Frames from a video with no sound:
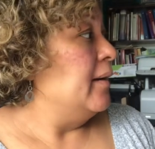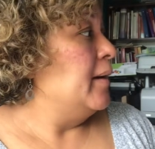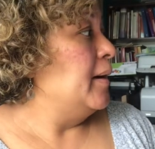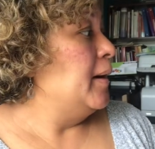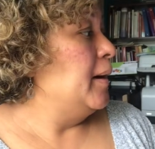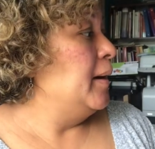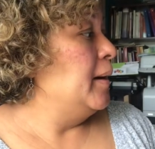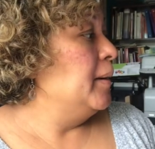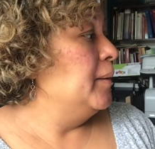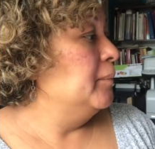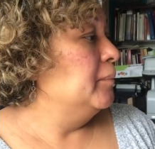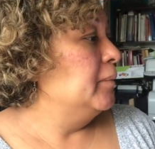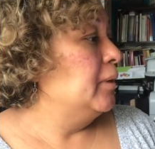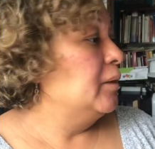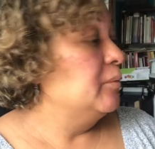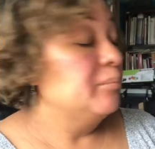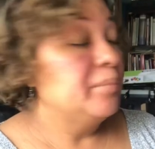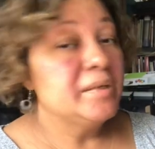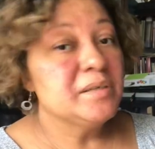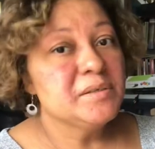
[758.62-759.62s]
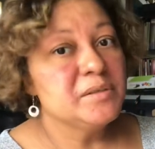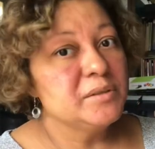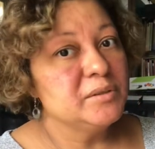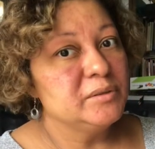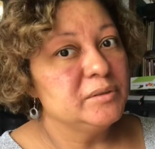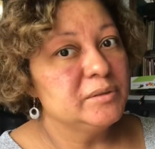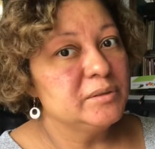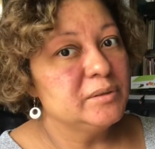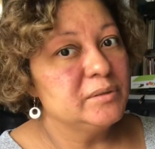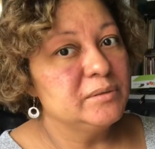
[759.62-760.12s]
a
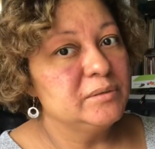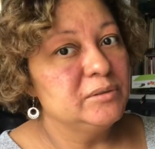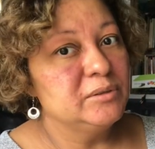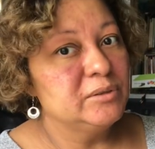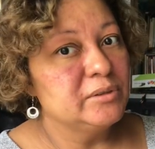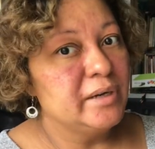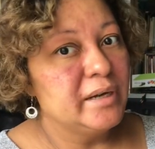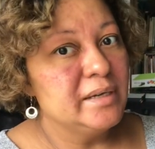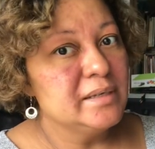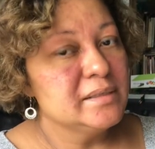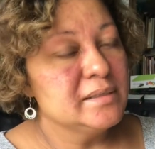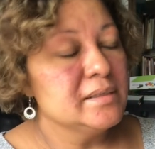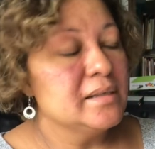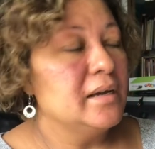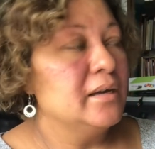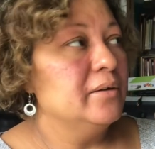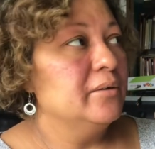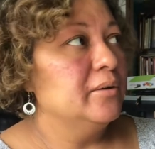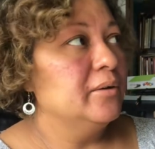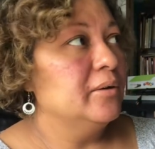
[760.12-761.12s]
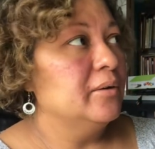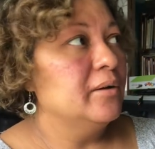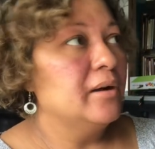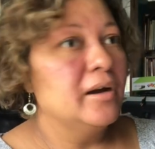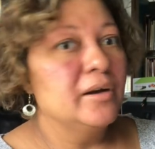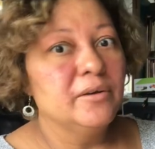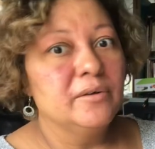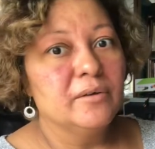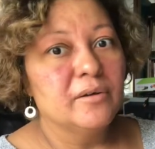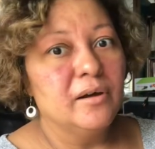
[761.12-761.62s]
pencil dress. I don't know, how
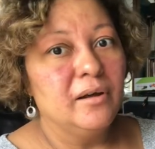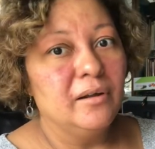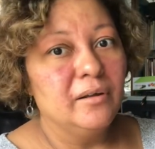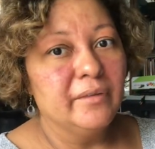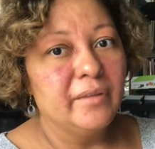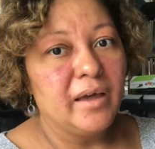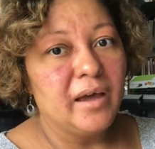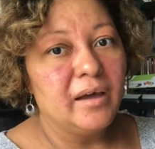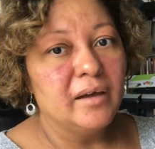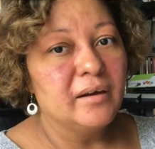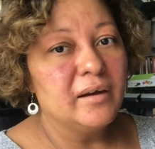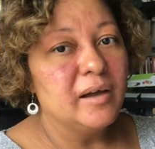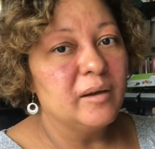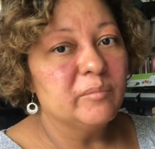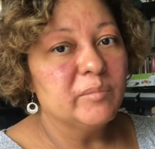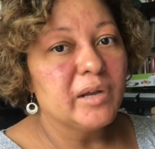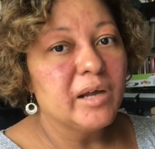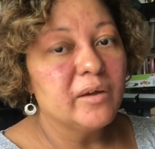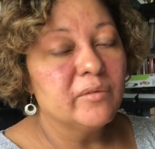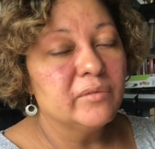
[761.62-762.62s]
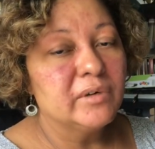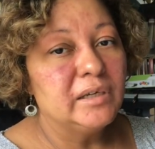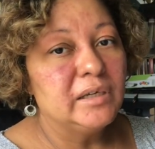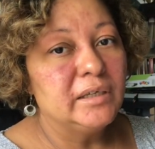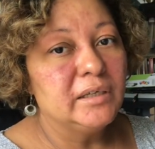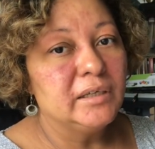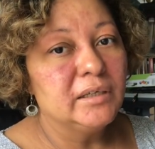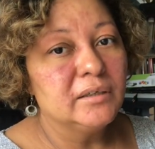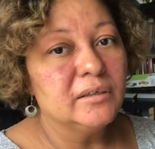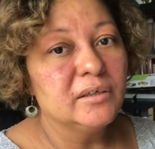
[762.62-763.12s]
do you call that? I'm not
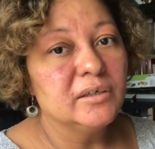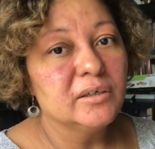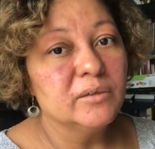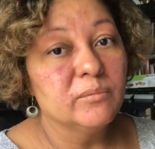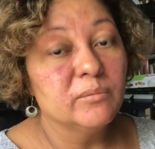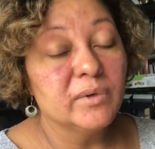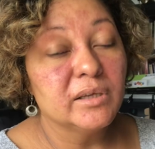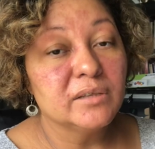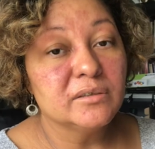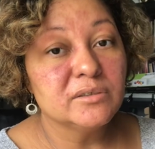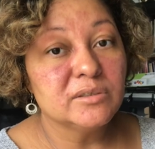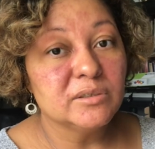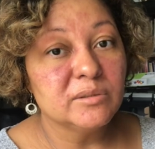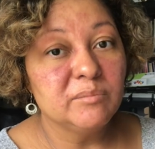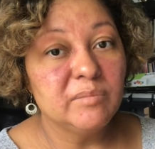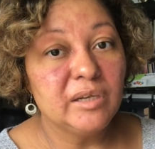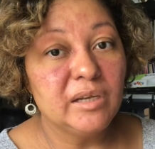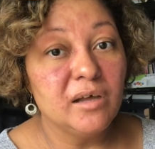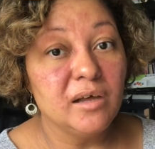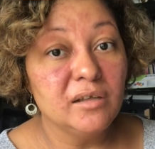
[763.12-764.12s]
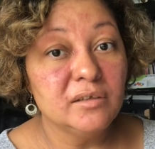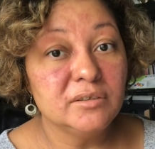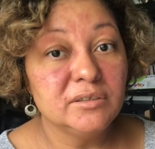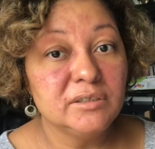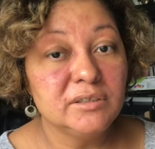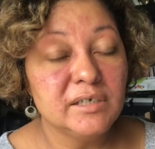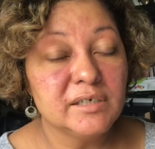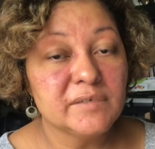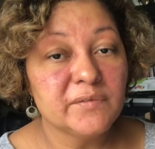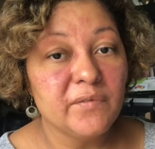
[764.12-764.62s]
really good with
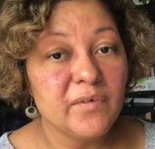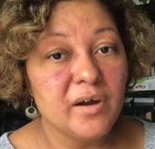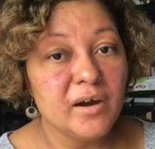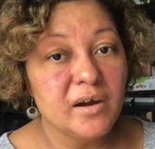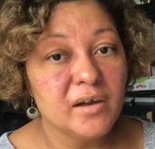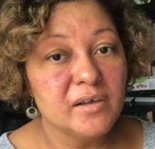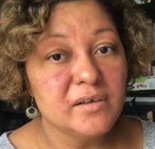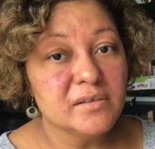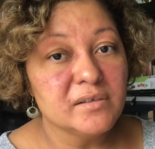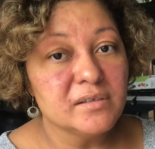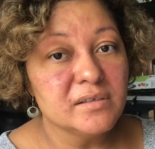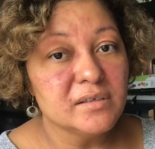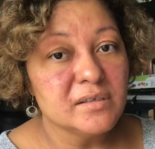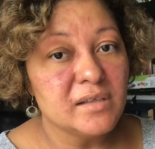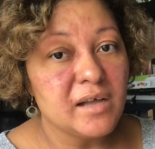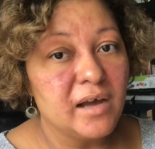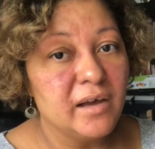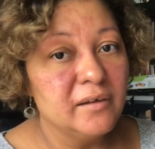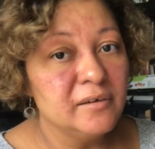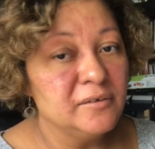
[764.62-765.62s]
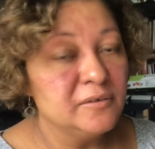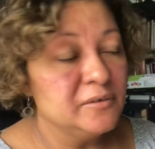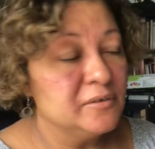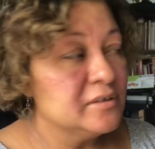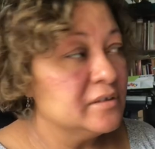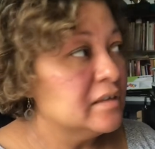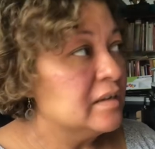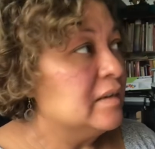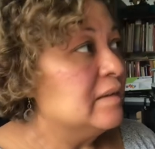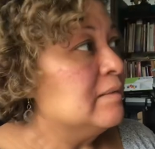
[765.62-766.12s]
terminology as far as the
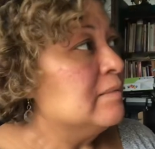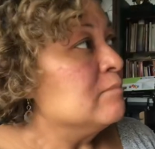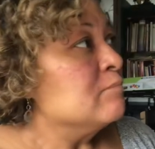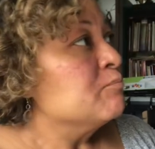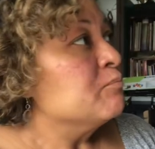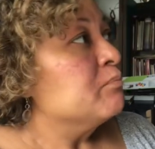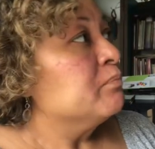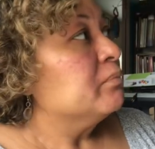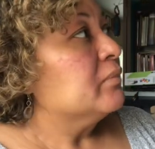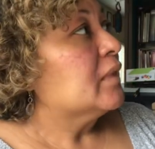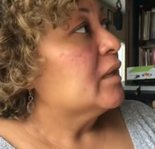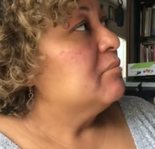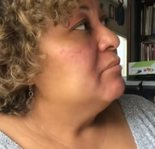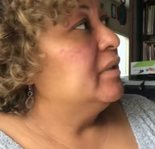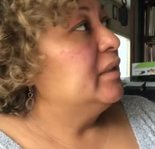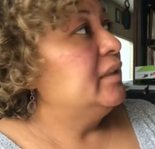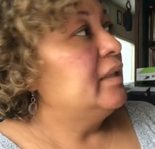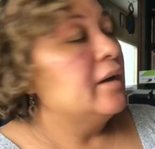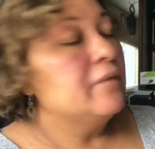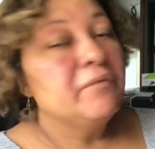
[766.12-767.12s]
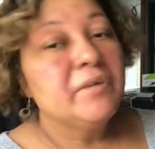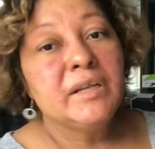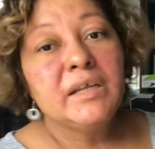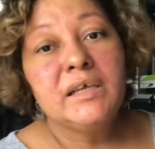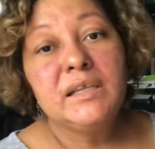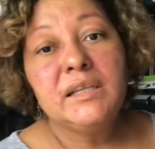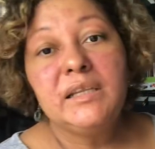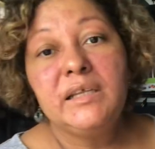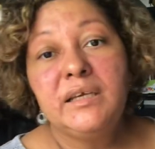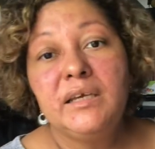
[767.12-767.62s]
styles. But
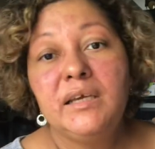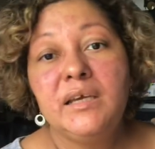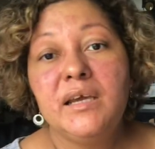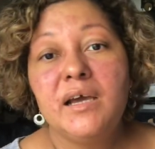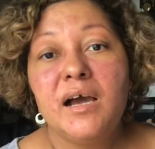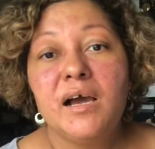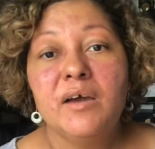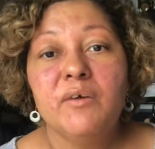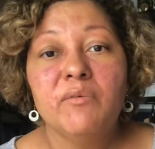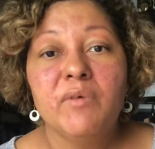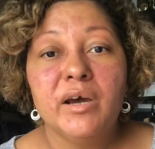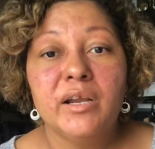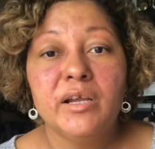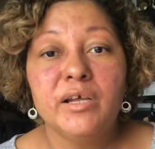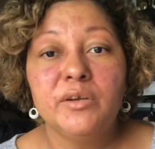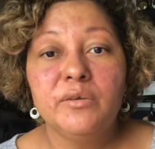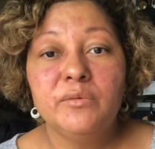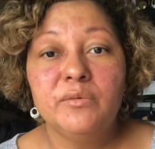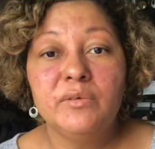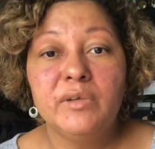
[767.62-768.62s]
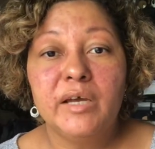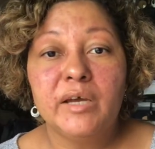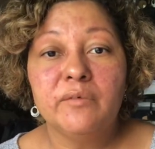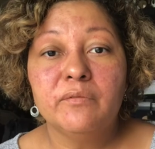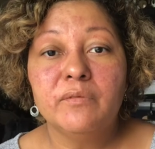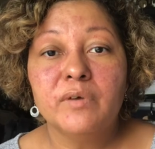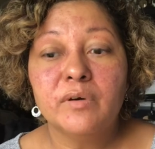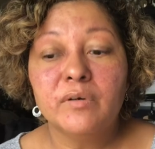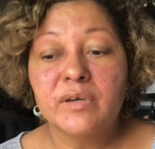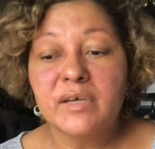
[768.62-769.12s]
definitely I wanted to like
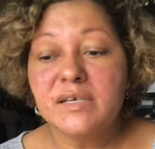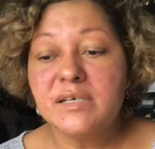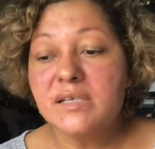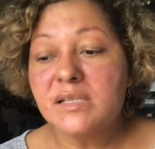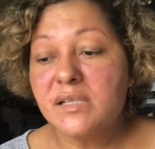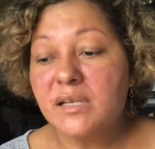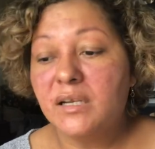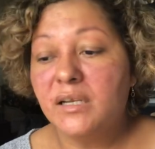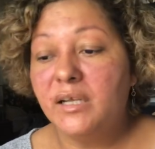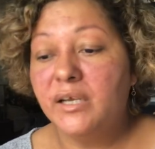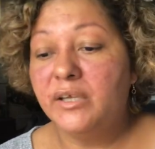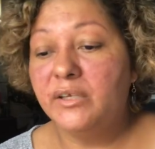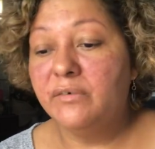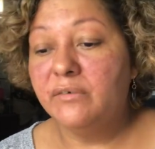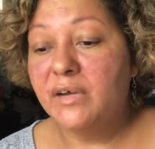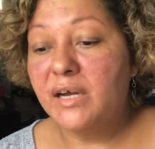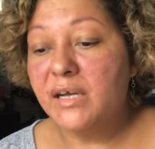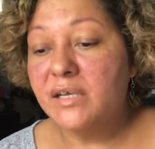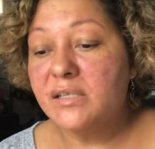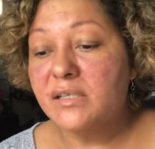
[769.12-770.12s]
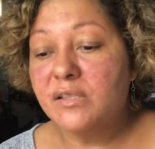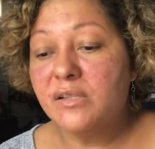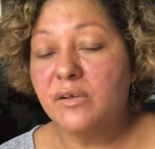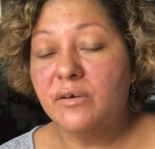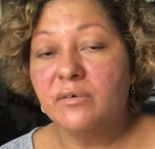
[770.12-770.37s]
focus and let you guys know